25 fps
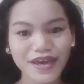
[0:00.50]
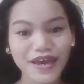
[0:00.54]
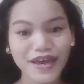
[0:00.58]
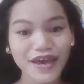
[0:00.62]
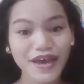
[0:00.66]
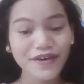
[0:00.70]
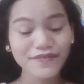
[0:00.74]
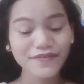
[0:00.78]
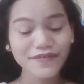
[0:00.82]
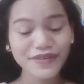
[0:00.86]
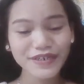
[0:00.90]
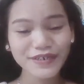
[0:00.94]

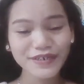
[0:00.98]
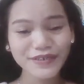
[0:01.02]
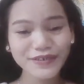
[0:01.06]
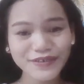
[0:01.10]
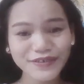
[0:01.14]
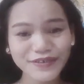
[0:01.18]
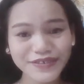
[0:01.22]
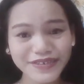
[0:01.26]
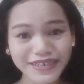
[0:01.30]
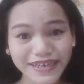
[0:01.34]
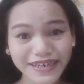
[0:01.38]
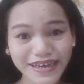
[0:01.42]
Have a
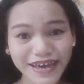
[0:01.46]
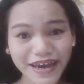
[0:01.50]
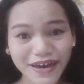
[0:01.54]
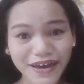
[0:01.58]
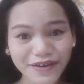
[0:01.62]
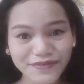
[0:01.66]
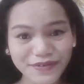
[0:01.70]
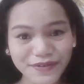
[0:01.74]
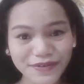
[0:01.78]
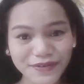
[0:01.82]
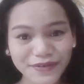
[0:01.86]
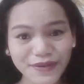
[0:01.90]
good day,
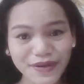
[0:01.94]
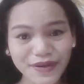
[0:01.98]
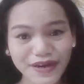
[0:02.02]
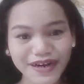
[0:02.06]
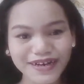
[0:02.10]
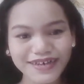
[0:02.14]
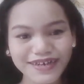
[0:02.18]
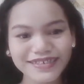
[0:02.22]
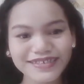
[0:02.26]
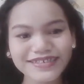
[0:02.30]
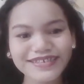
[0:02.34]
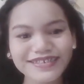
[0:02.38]

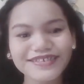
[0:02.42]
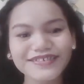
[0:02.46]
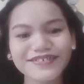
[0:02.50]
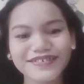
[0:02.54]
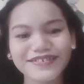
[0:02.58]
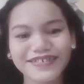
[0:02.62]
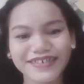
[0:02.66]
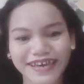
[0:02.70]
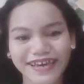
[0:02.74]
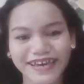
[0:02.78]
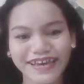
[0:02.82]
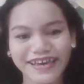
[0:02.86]
everyone.
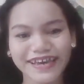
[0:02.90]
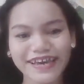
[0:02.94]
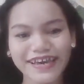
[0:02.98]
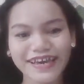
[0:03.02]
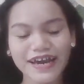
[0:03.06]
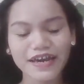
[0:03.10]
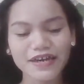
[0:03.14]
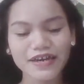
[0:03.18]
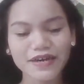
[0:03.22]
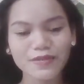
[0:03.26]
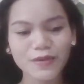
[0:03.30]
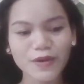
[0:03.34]
Today
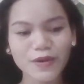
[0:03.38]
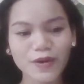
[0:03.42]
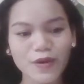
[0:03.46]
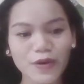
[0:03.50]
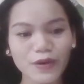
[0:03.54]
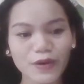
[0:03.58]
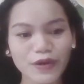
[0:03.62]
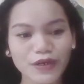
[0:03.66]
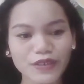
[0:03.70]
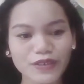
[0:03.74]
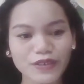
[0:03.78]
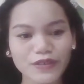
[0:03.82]
I am
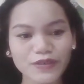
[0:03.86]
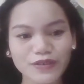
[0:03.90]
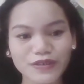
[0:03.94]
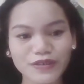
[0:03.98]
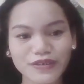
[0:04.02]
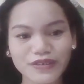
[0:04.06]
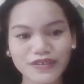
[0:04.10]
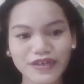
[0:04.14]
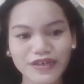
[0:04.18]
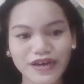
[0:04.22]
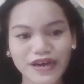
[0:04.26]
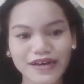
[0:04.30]
going to
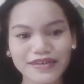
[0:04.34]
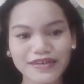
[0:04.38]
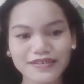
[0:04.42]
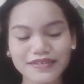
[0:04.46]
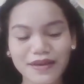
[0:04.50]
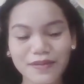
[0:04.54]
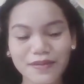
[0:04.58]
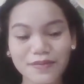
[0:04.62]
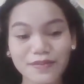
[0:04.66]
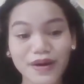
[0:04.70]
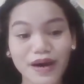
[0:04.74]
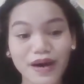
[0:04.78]

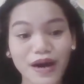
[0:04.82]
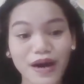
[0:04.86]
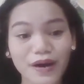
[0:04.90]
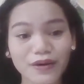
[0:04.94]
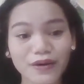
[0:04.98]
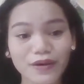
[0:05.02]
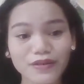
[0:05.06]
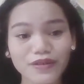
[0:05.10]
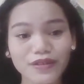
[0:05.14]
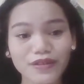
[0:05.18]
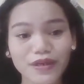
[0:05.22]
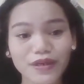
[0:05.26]
discuss
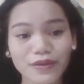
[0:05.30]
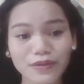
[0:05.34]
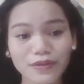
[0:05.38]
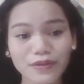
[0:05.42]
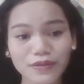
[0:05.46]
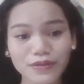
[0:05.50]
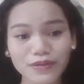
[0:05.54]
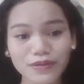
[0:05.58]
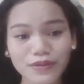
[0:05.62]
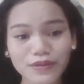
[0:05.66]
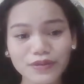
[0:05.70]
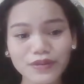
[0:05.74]
about
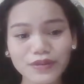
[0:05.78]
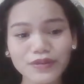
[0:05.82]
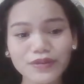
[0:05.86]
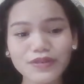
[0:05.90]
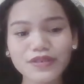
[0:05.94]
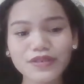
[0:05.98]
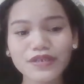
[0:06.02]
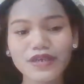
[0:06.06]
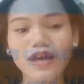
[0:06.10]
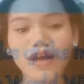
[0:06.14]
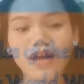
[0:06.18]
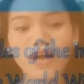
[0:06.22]
the rules